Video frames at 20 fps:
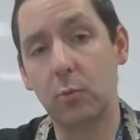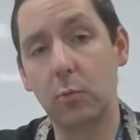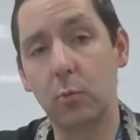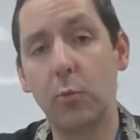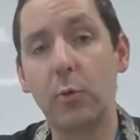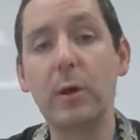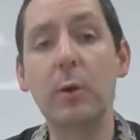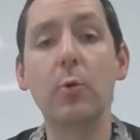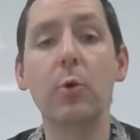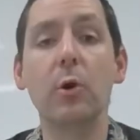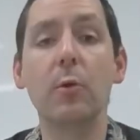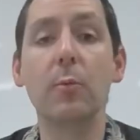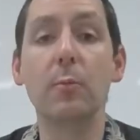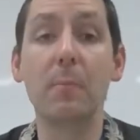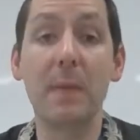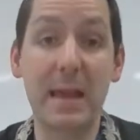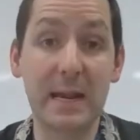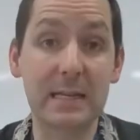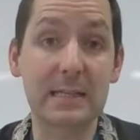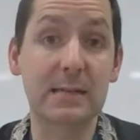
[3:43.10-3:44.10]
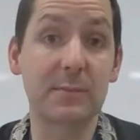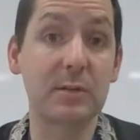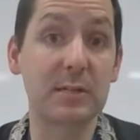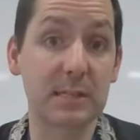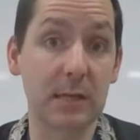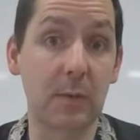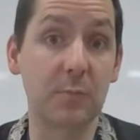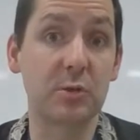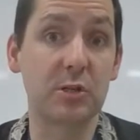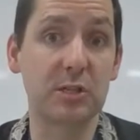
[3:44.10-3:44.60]
we will make some
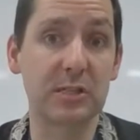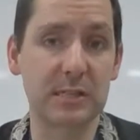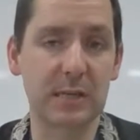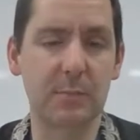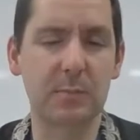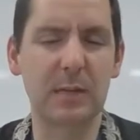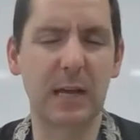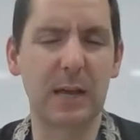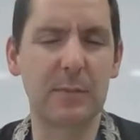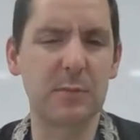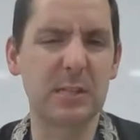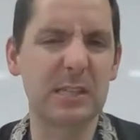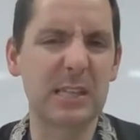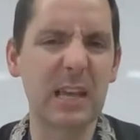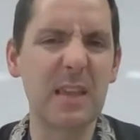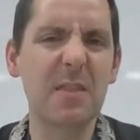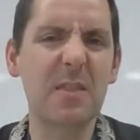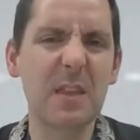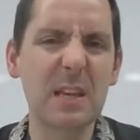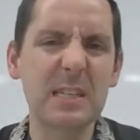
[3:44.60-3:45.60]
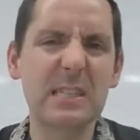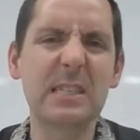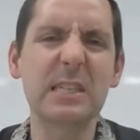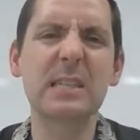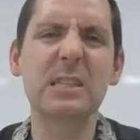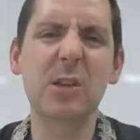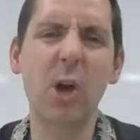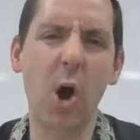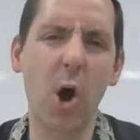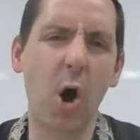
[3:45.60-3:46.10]
assumptions sometimes and say this
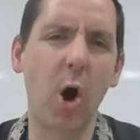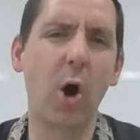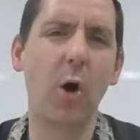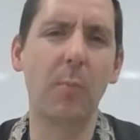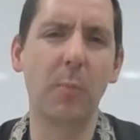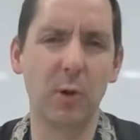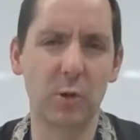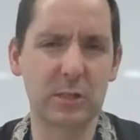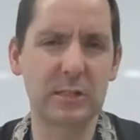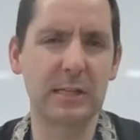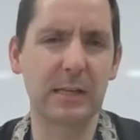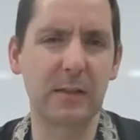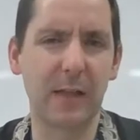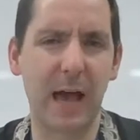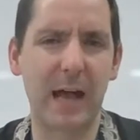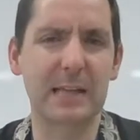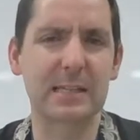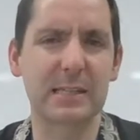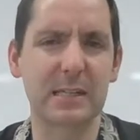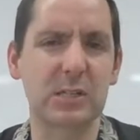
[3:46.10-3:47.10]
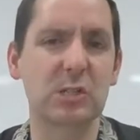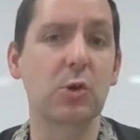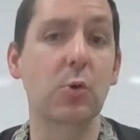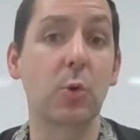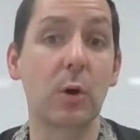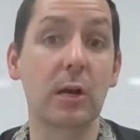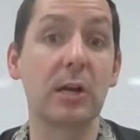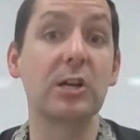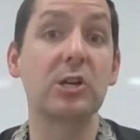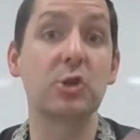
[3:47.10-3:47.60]
is almost elastic. So
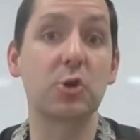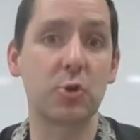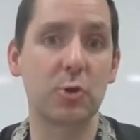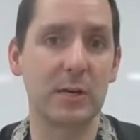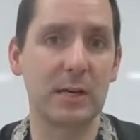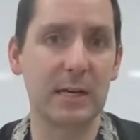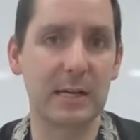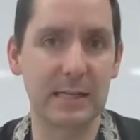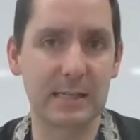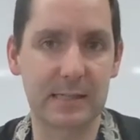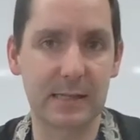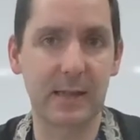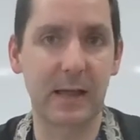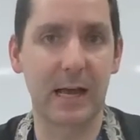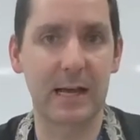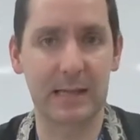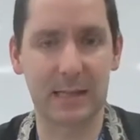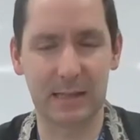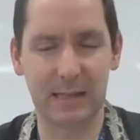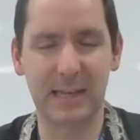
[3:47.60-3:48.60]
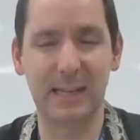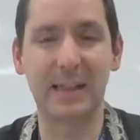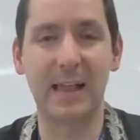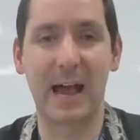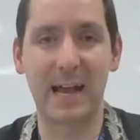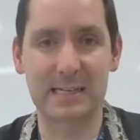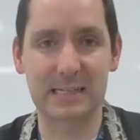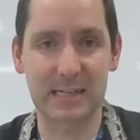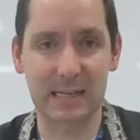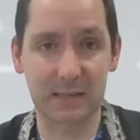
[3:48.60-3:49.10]
we're going to treat it as
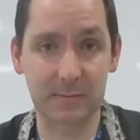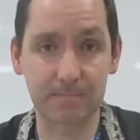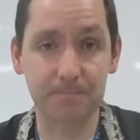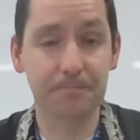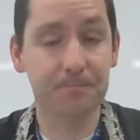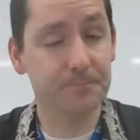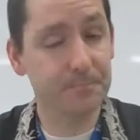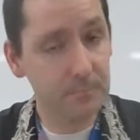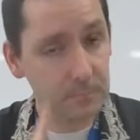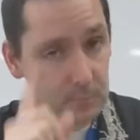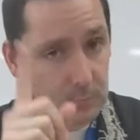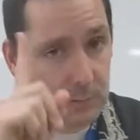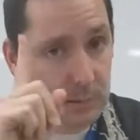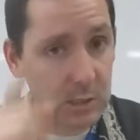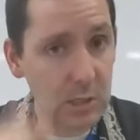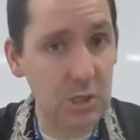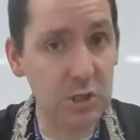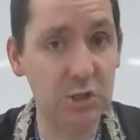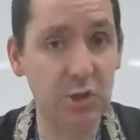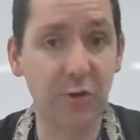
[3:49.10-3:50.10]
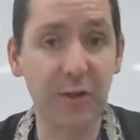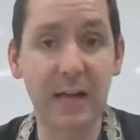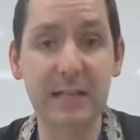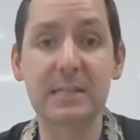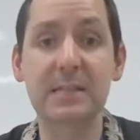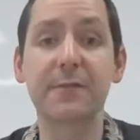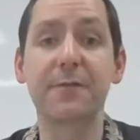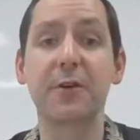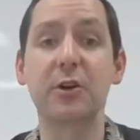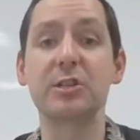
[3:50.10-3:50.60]
elastic. So that's
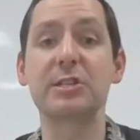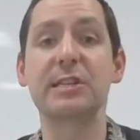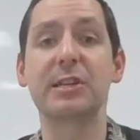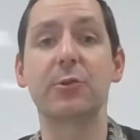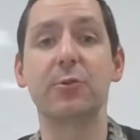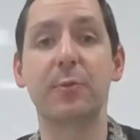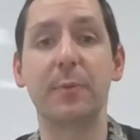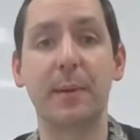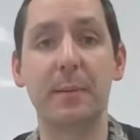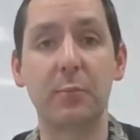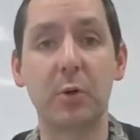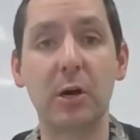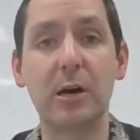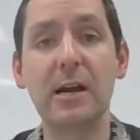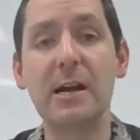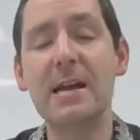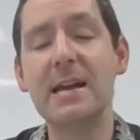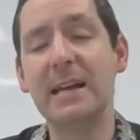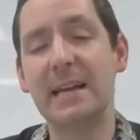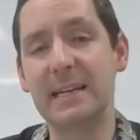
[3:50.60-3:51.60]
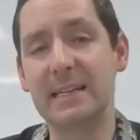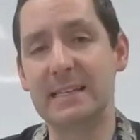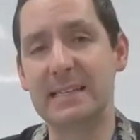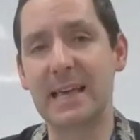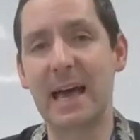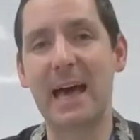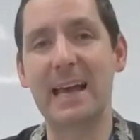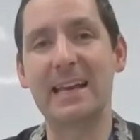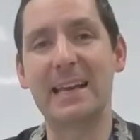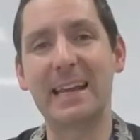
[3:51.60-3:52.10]
the first thing to remember, is
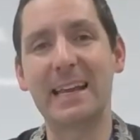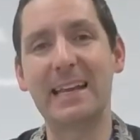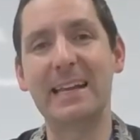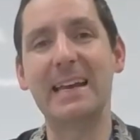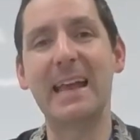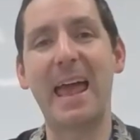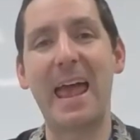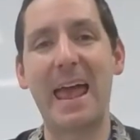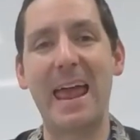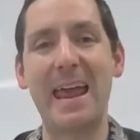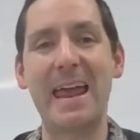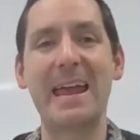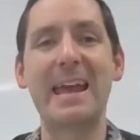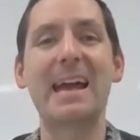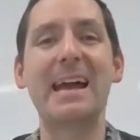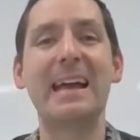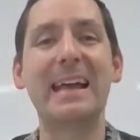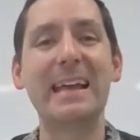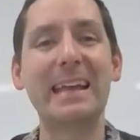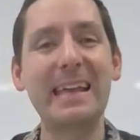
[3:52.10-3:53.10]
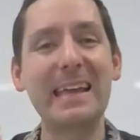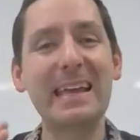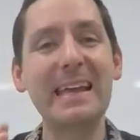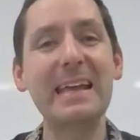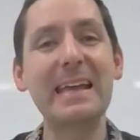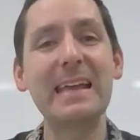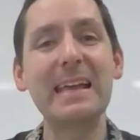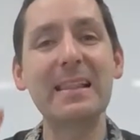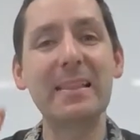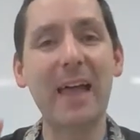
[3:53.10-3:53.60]
that in a
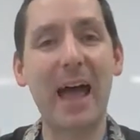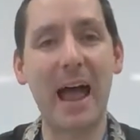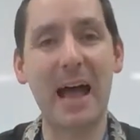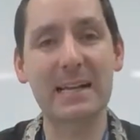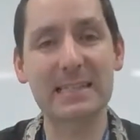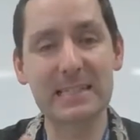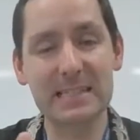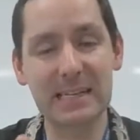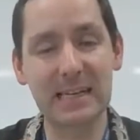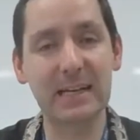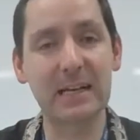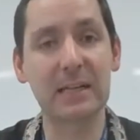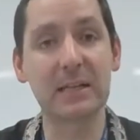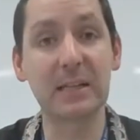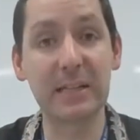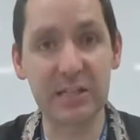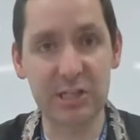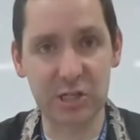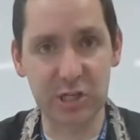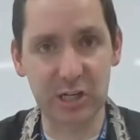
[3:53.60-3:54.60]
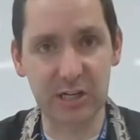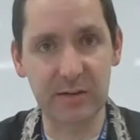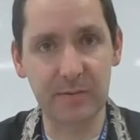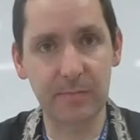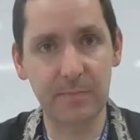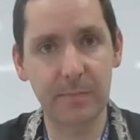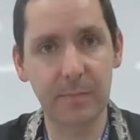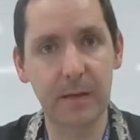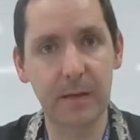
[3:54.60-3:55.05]
elastic collision,